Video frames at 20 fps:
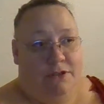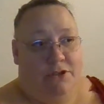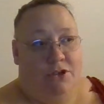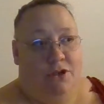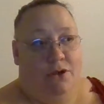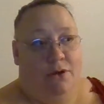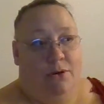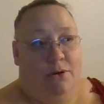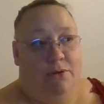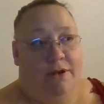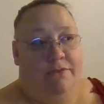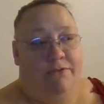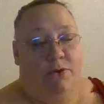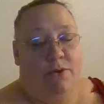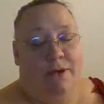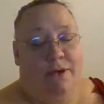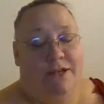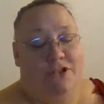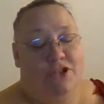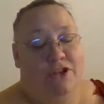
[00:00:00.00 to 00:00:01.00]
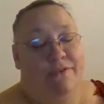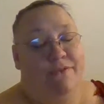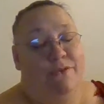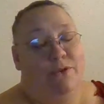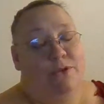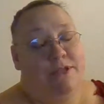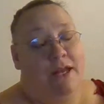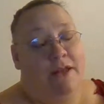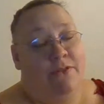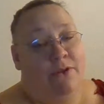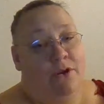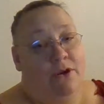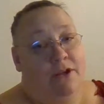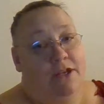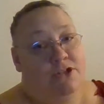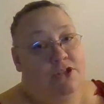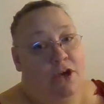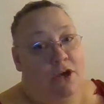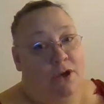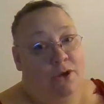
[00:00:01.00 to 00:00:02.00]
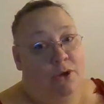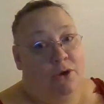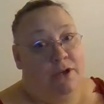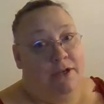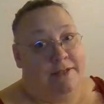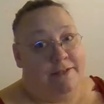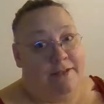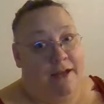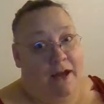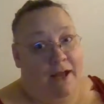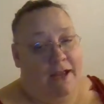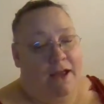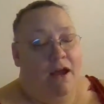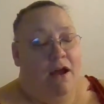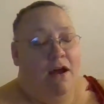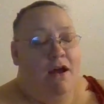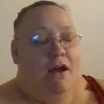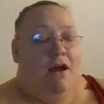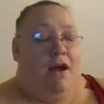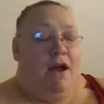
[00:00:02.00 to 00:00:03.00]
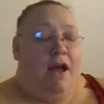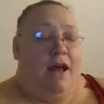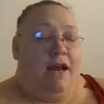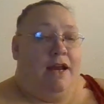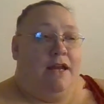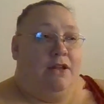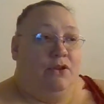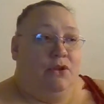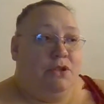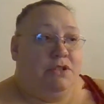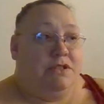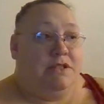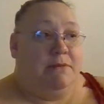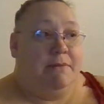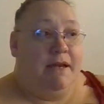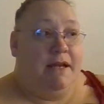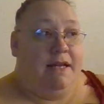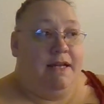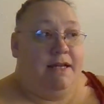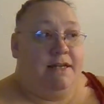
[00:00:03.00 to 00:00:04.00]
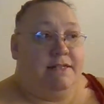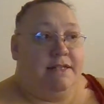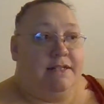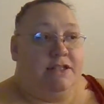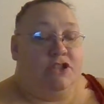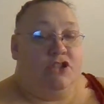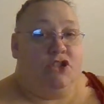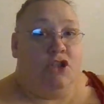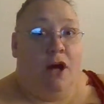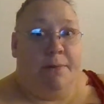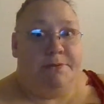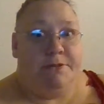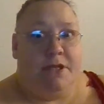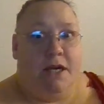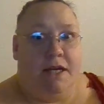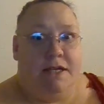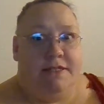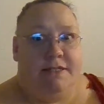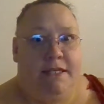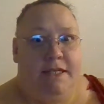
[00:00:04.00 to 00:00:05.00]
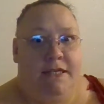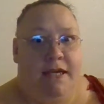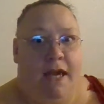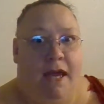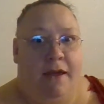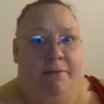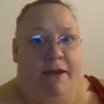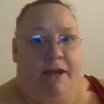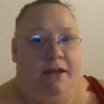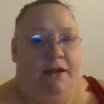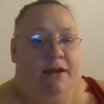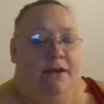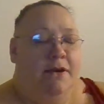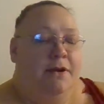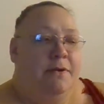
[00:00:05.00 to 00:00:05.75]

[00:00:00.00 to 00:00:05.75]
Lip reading: You know, if you stand there and get shot, you're gonna die. And he looks at me and he's like, "Stop side seat gaming!"